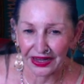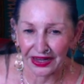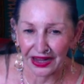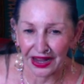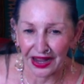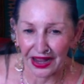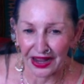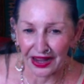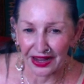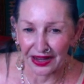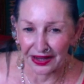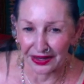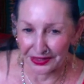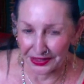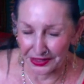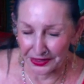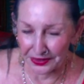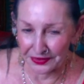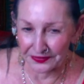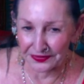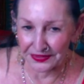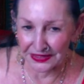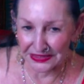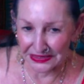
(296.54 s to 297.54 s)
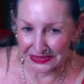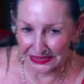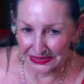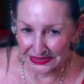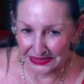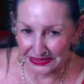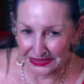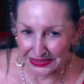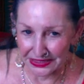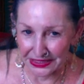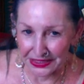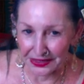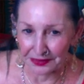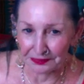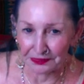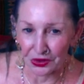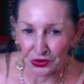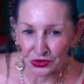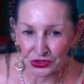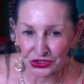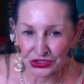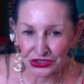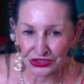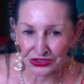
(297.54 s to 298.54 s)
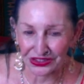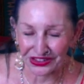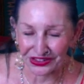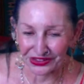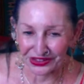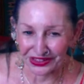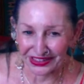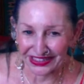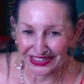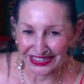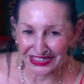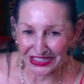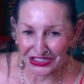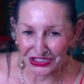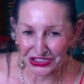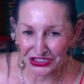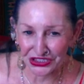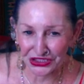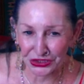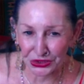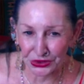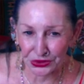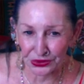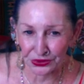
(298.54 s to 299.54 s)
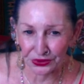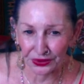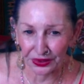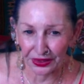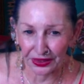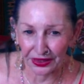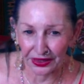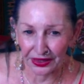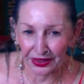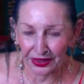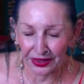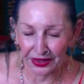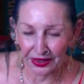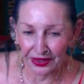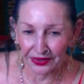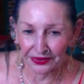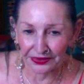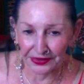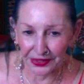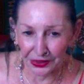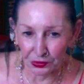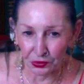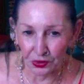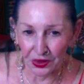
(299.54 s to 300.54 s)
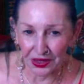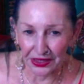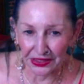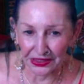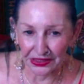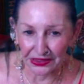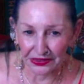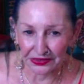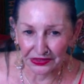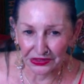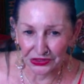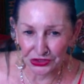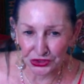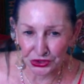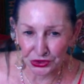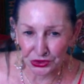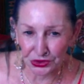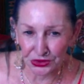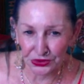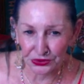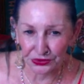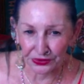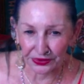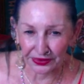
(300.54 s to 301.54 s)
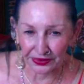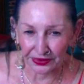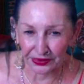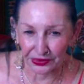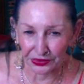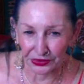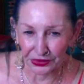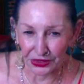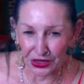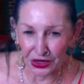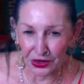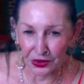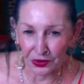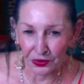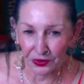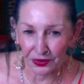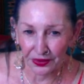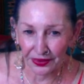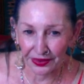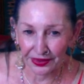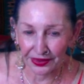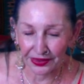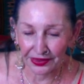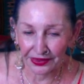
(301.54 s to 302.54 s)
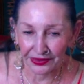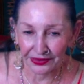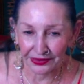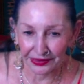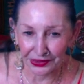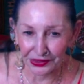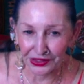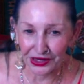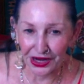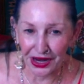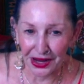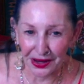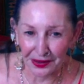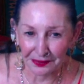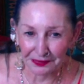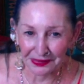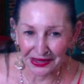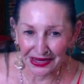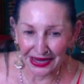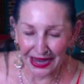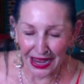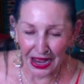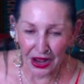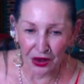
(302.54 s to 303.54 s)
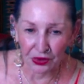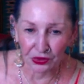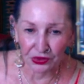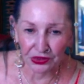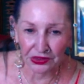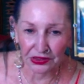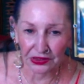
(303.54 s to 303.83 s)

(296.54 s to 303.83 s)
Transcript: uh, and this is an emotional issue. They're wanting the truth, you know. They're coming out